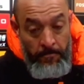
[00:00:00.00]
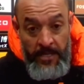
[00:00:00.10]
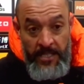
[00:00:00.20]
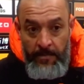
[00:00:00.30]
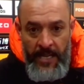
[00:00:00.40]

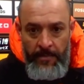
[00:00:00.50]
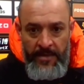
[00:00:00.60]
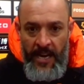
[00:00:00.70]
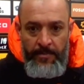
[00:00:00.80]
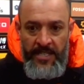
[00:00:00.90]
but sometimes
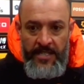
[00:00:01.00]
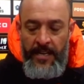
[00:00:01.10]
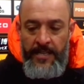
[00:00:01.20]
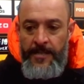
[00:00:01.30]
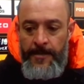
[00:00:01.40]
there are
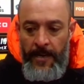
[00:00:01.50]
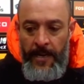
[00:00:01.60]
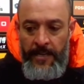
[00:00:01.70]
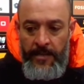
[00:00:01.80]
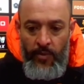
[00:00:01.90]
mistakes
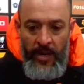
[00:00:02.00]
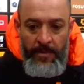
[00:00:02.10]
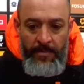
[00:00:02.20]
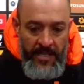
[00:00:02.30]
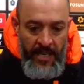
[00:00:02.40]
and when
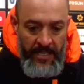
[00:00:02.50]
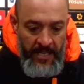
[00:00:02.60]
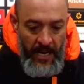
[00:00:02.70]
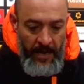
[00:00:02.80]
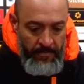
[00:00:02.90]
the mistakes
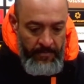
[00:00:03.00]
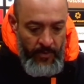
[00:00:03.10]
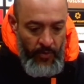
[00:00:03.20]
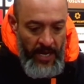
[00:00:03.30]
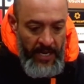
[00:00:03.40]
come
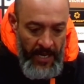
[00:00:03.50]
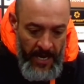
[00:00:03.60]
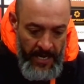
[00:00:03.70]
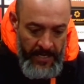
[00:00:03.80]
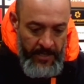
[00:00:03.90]
we
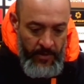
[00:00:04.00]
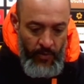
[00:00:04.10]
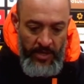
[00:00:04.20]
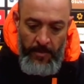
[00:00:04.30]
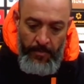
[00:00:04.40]
analyze
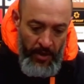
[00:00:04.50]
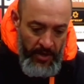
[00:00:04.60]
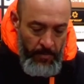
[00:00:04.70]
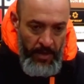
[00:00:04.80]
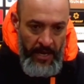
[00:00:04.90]
we support
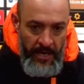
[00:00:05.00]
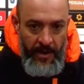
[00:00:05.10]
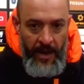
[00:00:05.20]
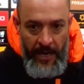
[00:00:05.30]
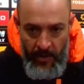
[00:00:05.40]
the
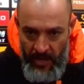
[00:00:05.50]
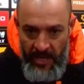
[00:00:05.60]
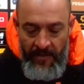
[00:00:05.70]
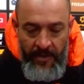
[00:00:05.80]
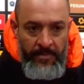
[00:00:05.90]
player and we
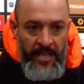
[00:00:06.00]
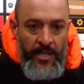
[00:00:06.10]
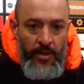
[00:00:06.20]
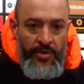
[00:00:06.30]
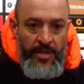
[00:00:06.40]
give them the
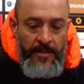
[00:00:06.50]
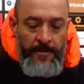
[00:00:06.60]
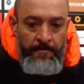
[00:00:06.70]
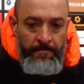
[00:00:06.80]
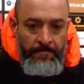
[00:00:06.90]
solution
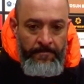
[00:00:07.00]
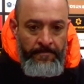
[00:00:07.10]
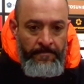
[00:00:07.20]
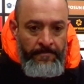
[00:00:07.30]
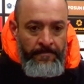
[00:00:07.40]

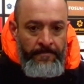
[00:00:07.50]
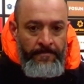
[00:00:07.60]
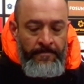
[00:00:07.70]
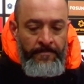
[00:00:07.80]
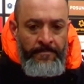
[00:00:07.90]
there
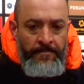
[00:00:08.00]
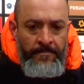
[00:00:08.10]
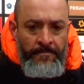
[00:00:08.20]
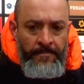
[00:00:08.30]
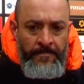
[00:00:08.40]
must be
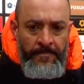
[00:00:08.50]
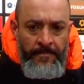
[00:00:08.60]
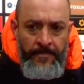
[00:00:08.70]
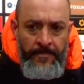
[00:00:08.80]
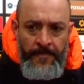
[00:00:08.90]
some
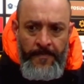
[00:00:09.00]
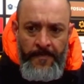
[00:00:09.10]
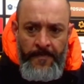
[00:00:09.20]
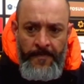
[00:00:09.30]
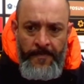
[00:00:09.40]

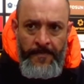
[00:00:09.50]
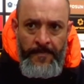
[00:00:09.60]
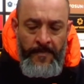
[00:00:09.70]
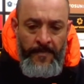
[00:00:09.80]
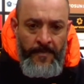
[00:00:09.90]
positivity
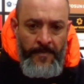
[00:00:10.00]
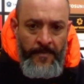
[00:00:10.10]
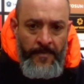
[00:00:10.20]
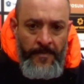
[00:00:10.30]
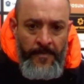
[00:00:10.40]
though because at
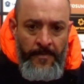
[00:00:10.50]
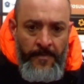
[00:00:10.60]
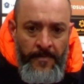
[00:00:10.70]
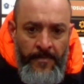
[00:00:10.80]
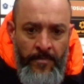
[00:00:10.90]
3-0
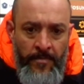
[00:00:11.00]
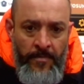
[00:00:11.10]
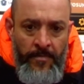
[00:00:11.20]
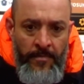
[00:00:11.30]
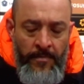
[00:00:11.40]
down it looked very
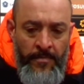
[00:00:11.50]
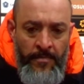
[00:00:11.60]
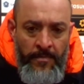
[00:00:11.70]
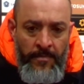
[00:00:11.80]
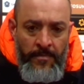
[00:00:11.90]
bleak but
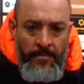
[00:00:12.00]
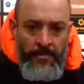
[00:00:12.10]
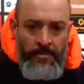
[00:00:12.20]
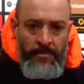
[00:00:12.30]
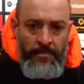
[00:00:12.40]
you managed to
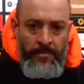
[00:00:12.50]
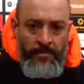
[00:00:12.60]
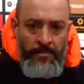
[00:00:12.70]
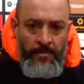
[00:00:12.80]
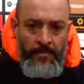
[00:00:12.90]
produce a
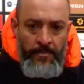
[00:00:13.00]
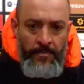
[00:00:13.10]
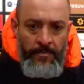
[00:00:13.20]
fight back